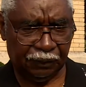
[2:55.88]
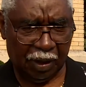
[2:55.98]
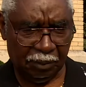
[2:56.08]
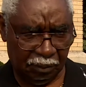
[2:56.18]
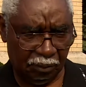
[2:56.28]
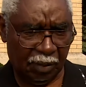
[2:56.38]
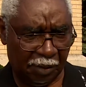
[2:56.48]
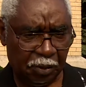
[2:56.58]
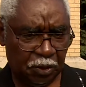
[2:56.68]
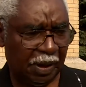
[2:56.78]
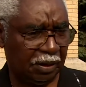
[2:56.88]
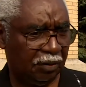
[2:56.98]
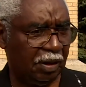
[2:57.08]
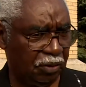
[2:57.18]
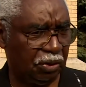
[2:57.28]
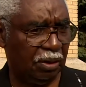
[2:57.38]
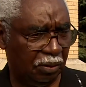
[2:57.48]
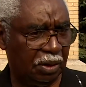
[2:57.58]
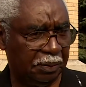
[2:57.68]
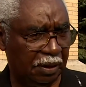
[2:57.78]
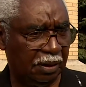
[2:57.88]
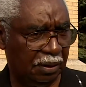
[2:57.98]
From my perspective, I'm sure he would be.